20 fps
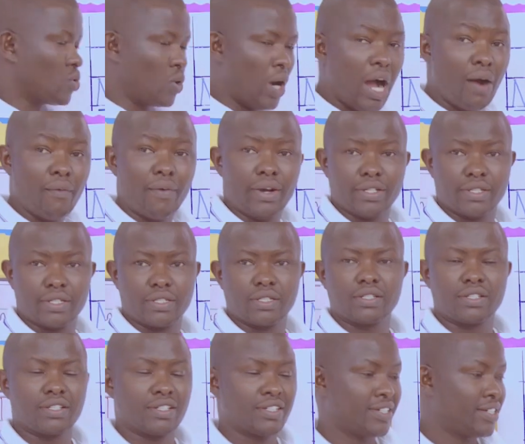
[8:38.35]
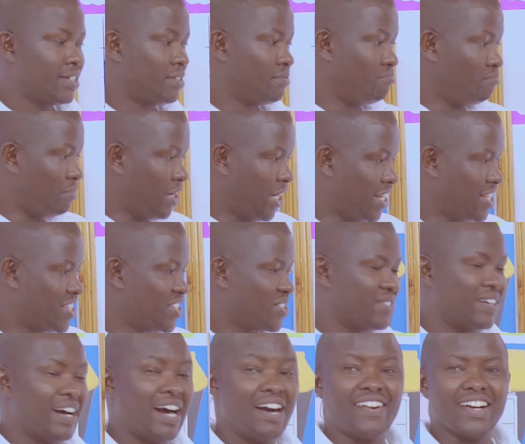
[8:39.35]
to hours. Minutes
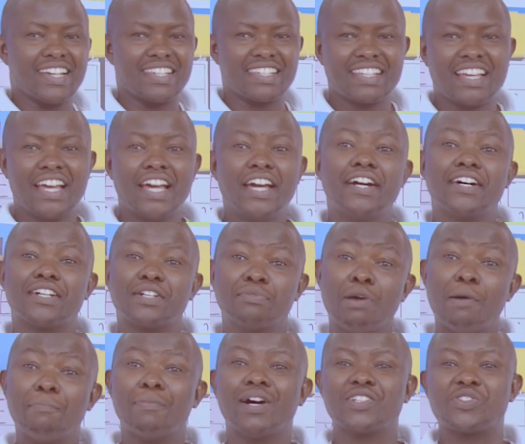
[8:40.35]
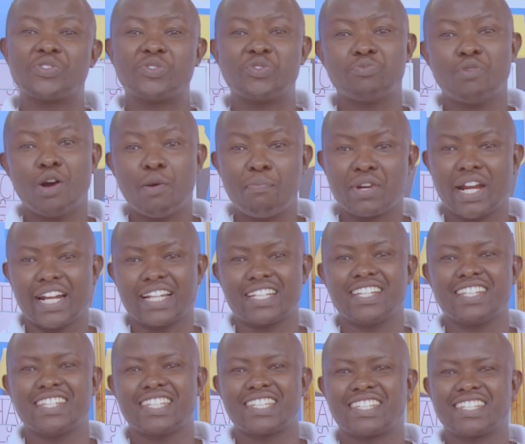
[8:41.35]
to hours. Remember to do more
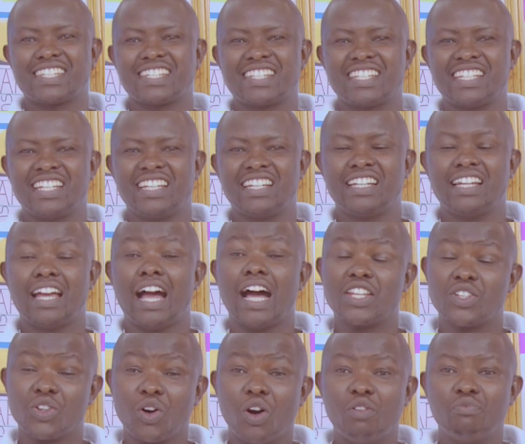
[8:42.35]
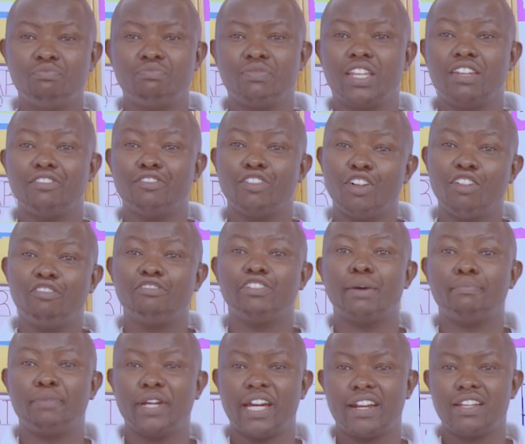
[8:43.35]
practice at home. Involve
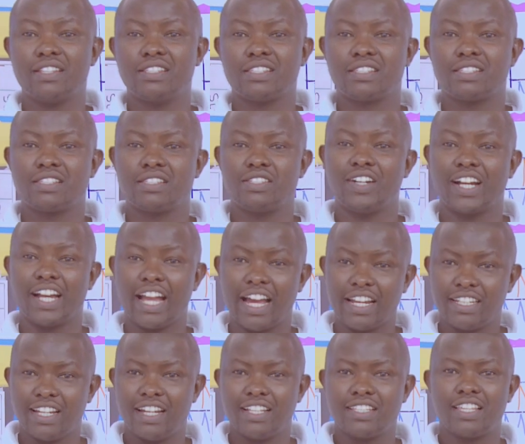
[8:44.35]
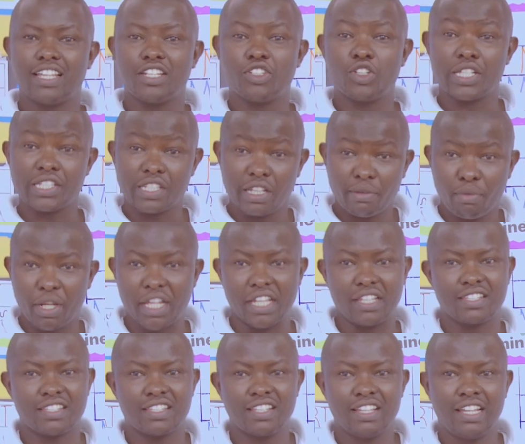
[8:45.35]
your parents, your guardians, and your
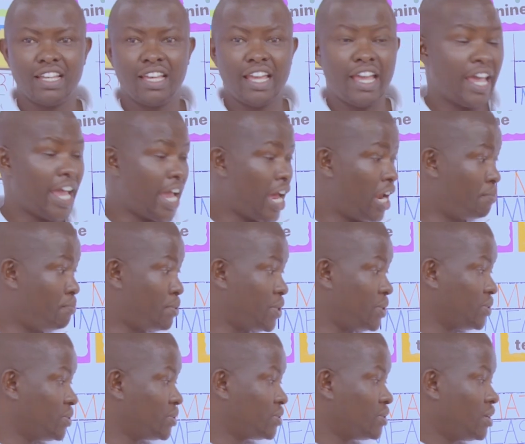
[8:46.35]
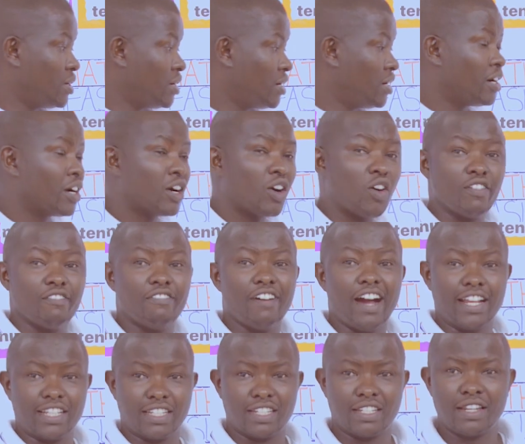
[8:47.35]
siblings. Help you
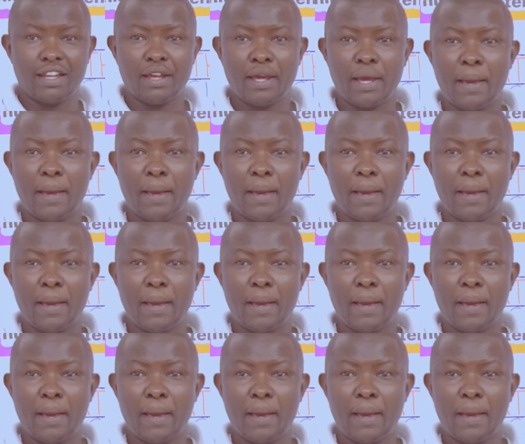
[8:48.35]
convert